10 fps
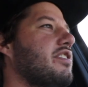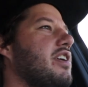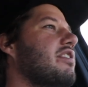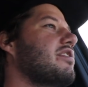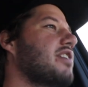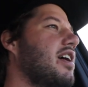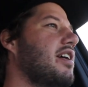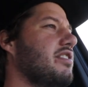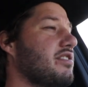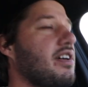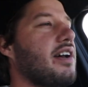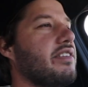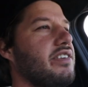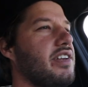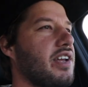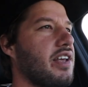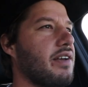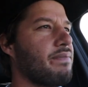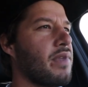on the other side. There's a lot of seating in it.